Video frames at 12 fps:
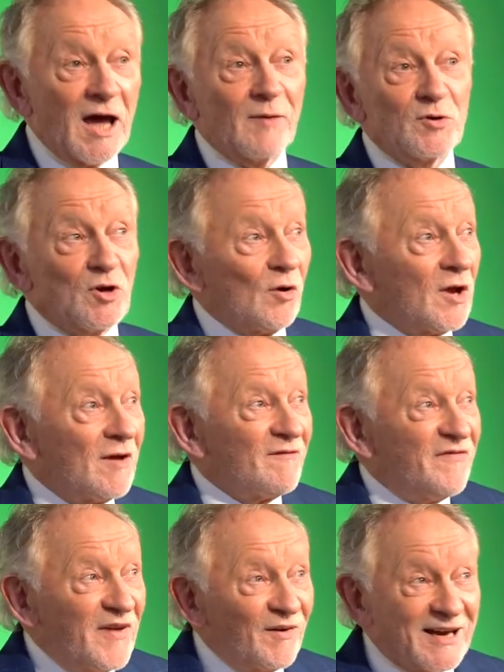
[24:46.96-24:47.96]
it was all
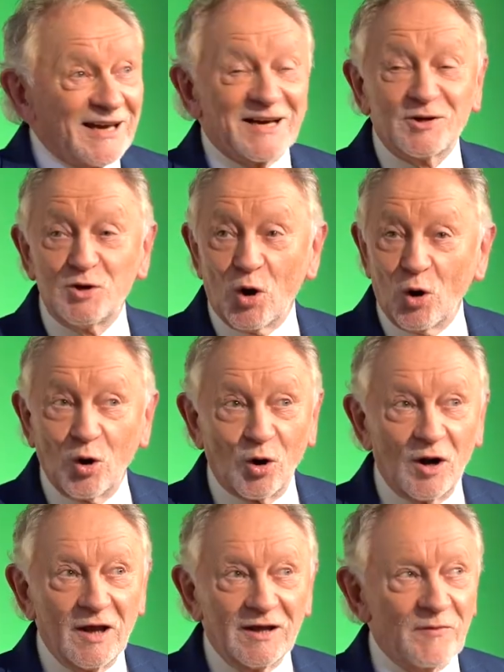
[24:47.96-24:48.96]
very kind of
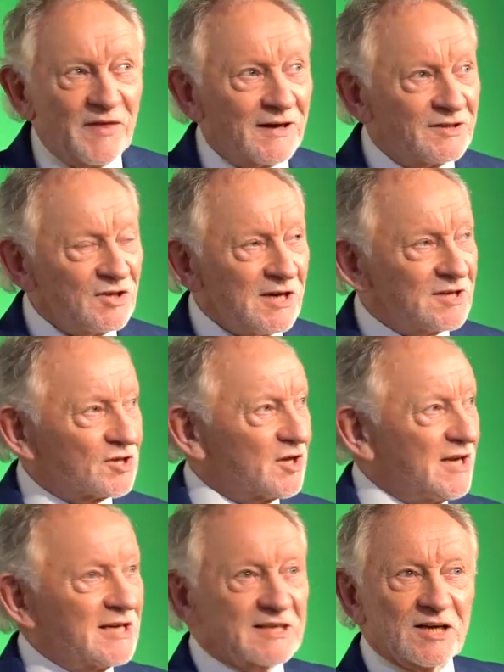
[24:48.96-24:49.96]
dull. I think, Jesus, do
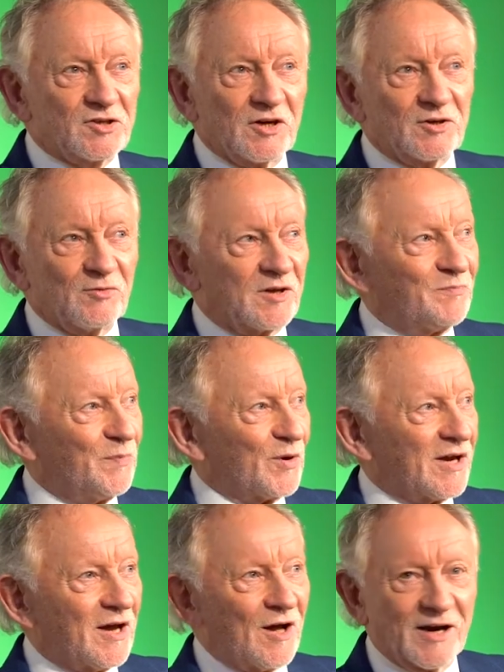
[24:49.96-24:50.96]
these guys not know that
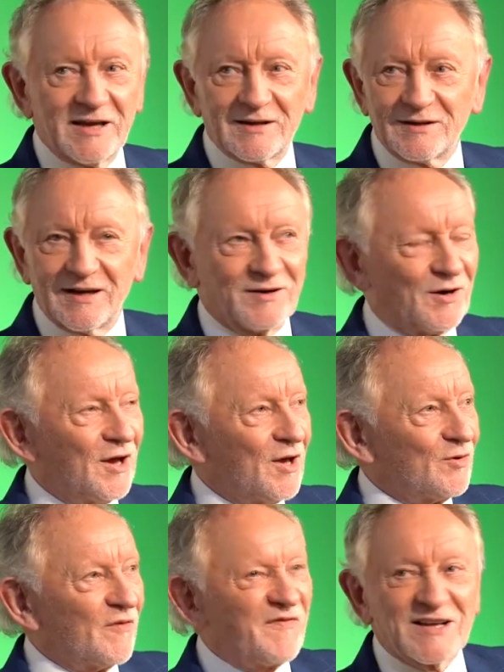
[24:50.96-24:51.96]
Buddy Holly and, and
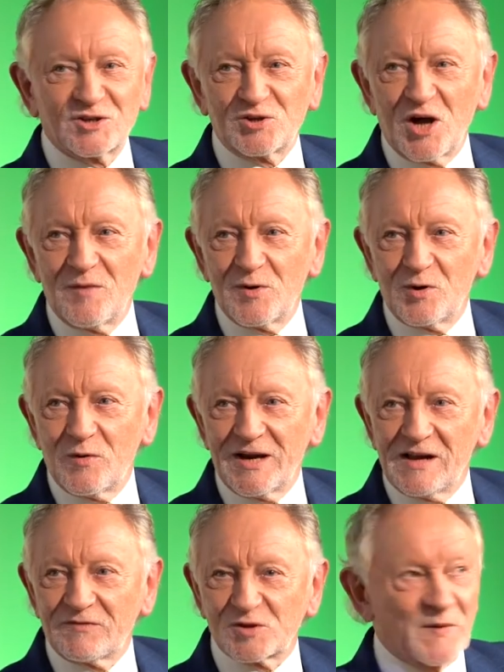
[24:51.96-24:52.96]
you know Fats Domino and
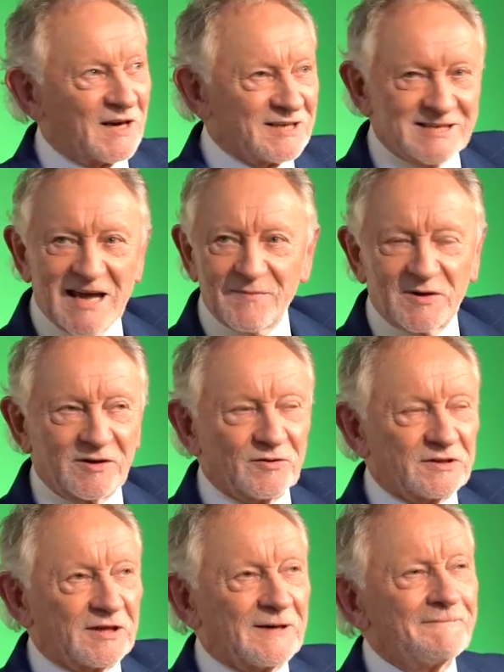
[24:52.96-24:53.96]
Elvis Presley's happening
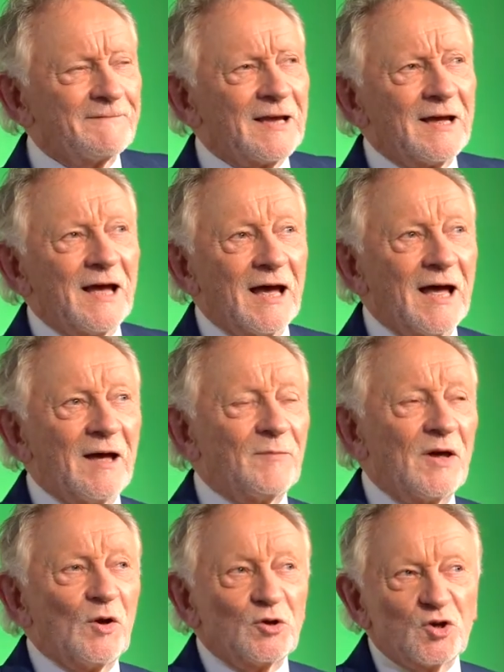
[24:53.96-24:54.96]
out there?
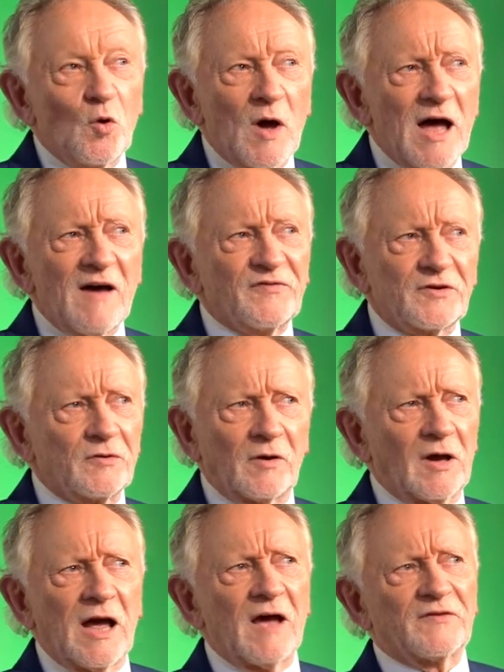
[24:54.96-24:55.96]
Um, so after
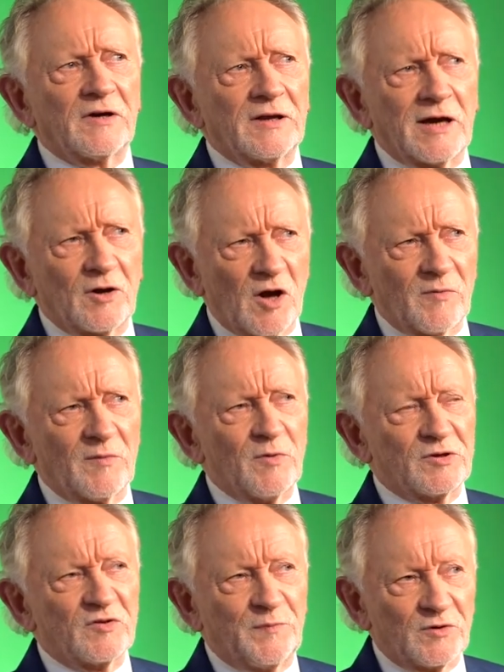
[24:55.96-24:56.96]
after like a couple of
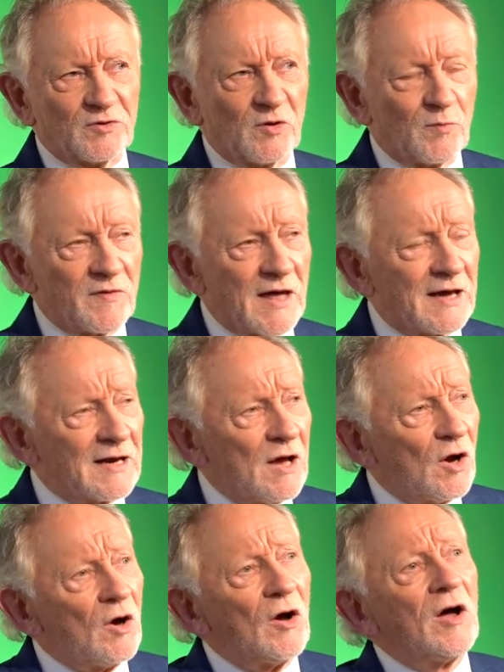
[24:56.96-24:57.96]
months of putting up with that,
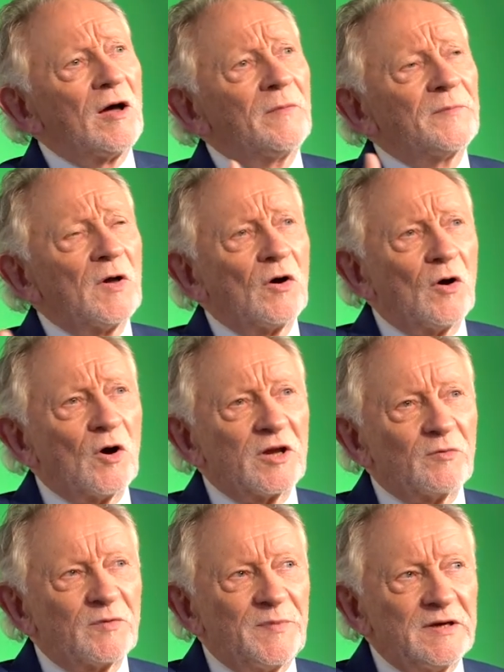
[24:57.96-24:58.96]
um, or
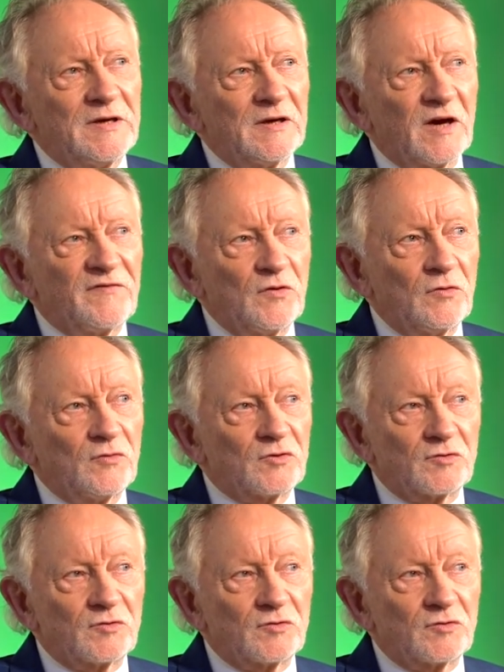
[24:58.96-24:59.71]
there would be a few